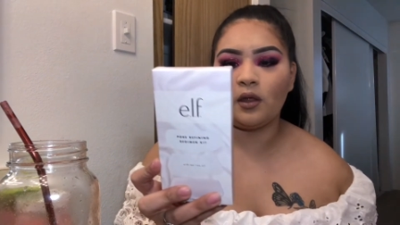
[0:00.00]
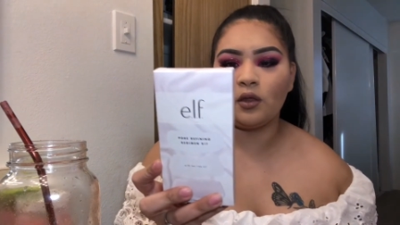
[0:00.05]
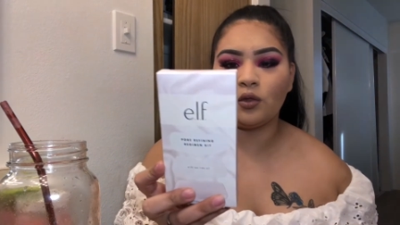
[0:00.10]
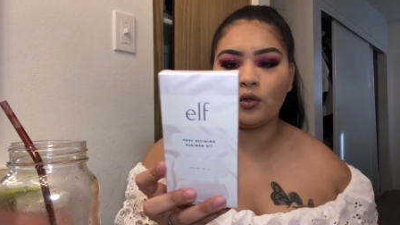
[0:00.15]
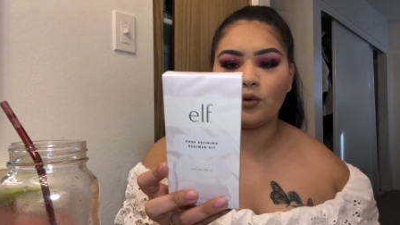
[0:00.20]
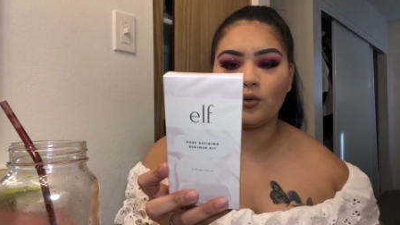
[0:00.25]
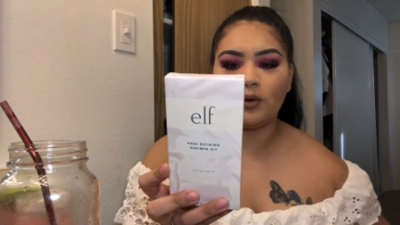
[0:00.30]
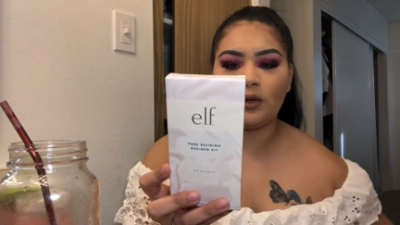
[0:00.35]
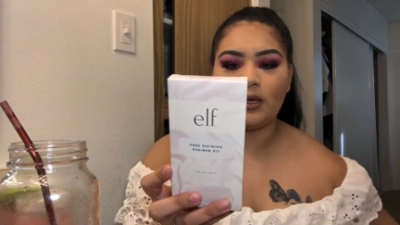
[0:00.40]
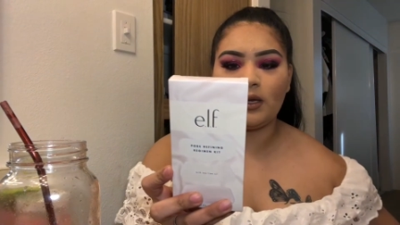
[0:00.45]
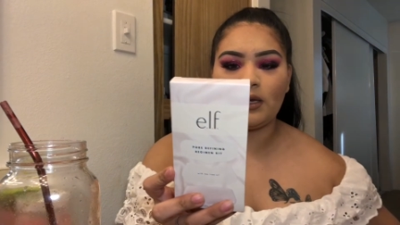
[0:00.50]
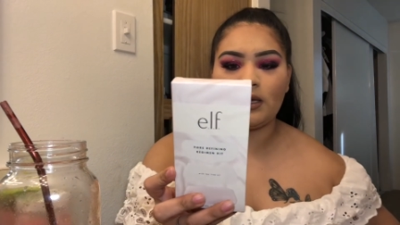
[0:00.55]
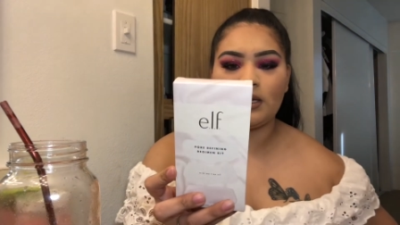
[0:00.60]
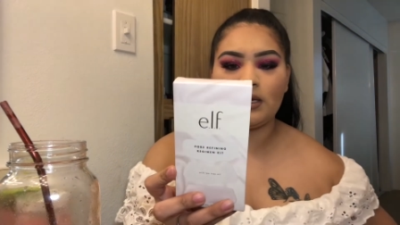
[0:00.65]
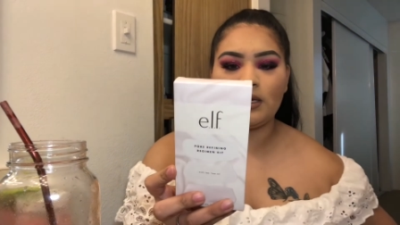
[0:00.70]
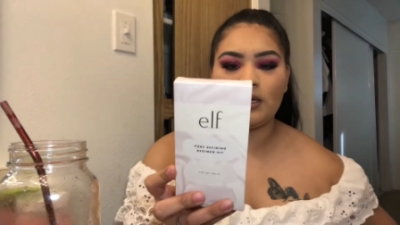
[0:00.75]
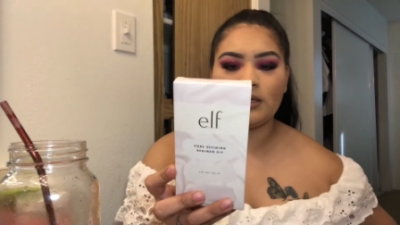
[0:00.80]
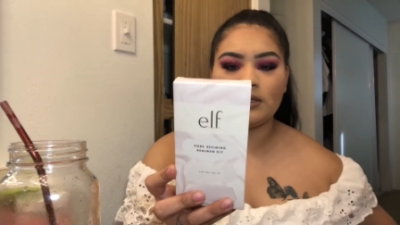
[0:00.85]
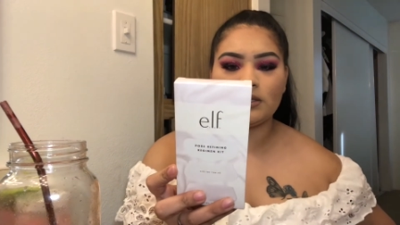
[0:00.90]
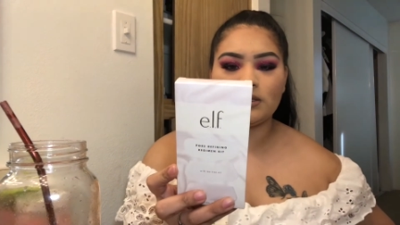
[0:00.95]

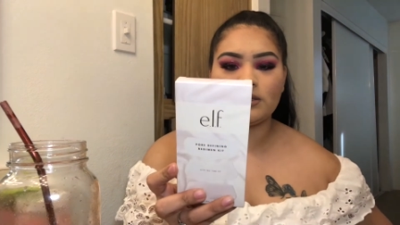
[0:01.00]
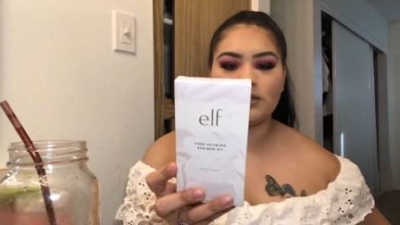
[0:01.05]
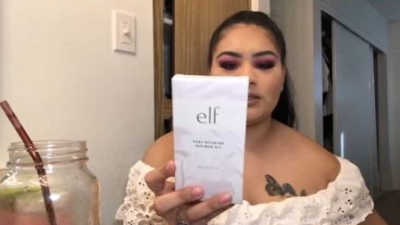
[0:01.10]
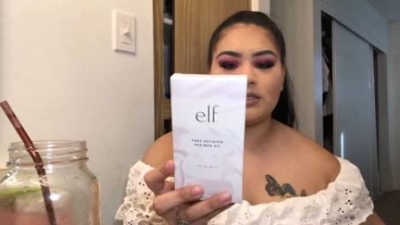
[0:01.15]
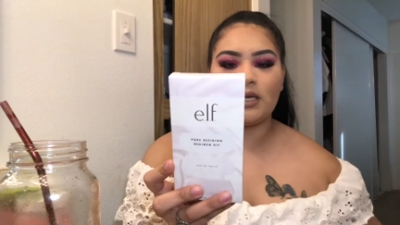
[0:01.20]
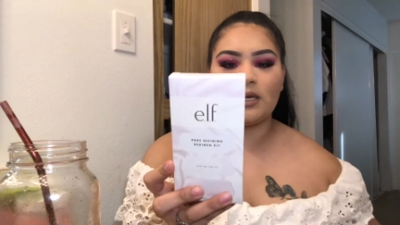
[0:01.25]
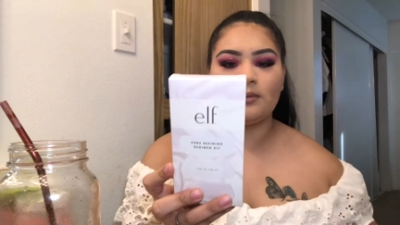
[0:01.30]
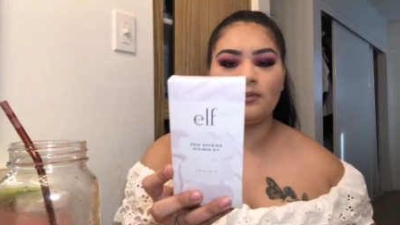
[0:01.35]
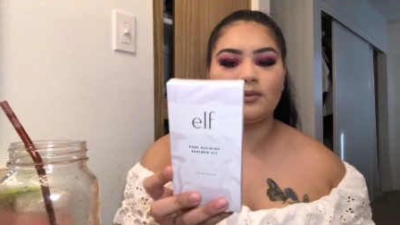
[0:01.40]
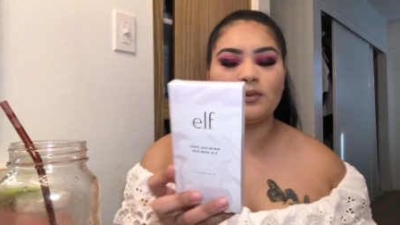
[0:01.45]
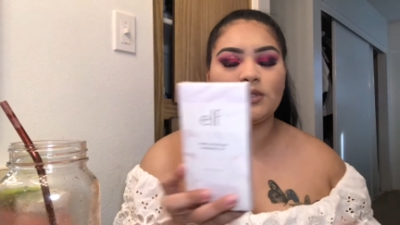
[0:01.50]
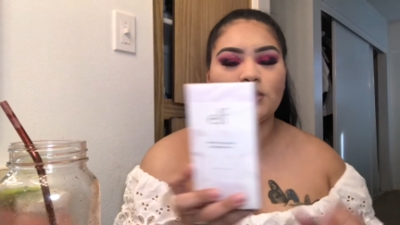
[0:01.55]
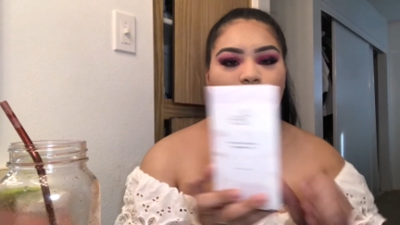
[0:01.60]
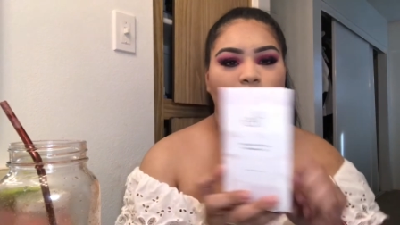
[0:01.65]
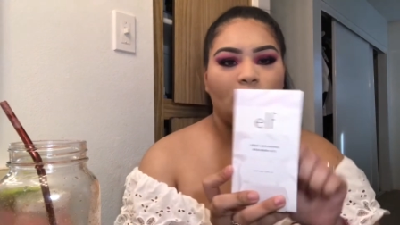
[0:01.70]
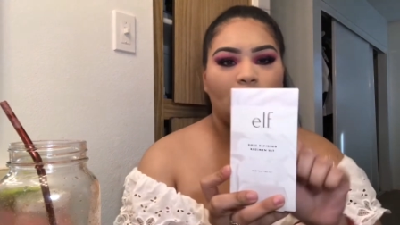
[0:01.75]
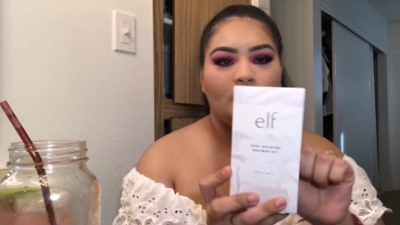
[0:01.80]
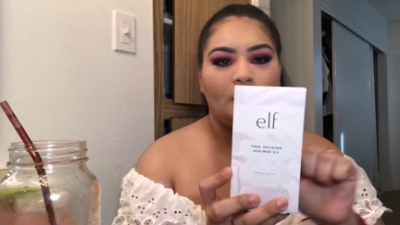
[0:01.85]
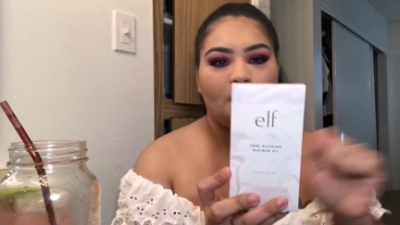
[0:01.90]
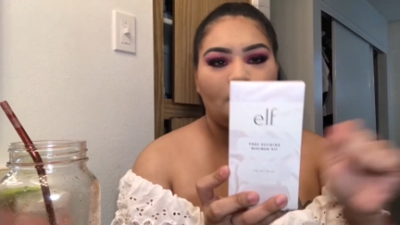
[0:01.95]
three steps to
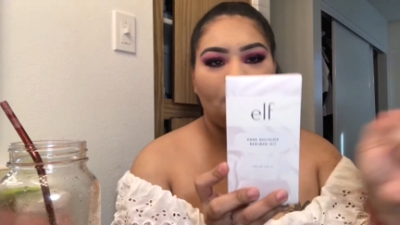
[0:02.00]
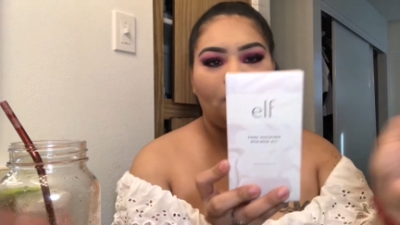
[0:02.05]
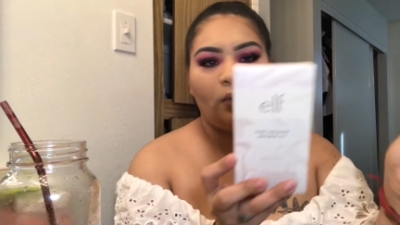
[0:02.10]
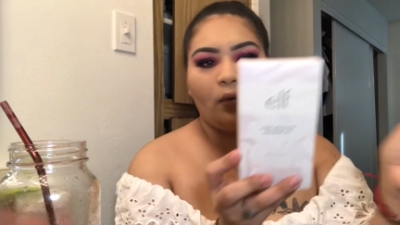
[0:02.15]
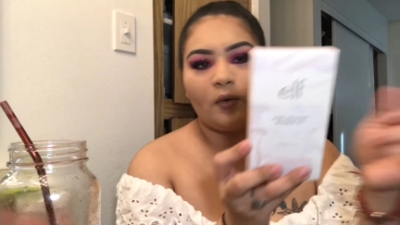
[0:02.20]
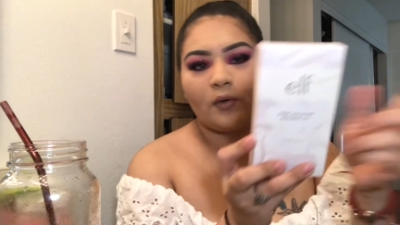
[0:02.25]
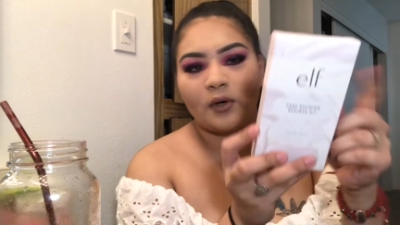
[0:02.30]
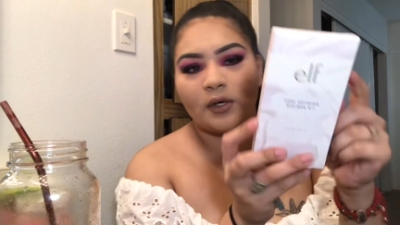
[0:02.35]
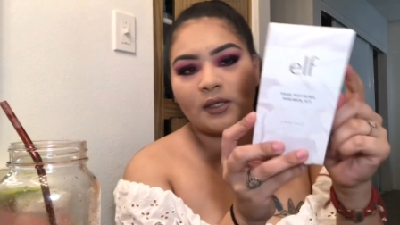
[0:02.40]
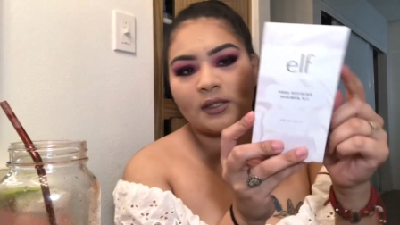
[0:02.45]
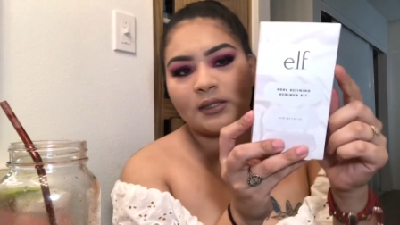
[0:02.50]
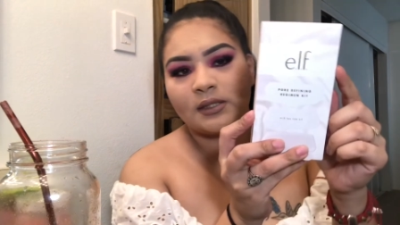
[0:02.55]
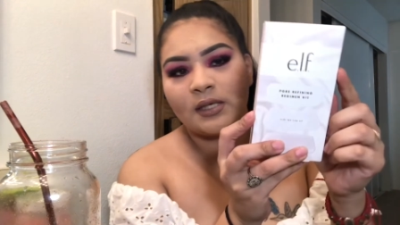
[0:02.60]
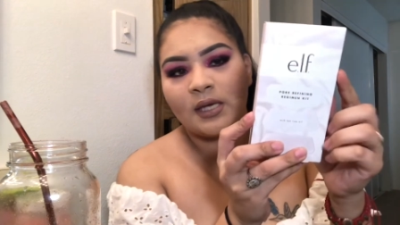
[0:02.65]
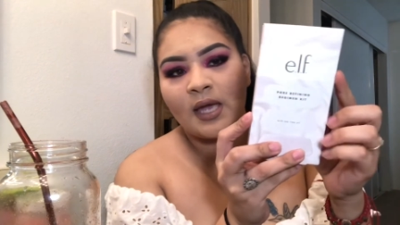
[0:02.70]
clear pores.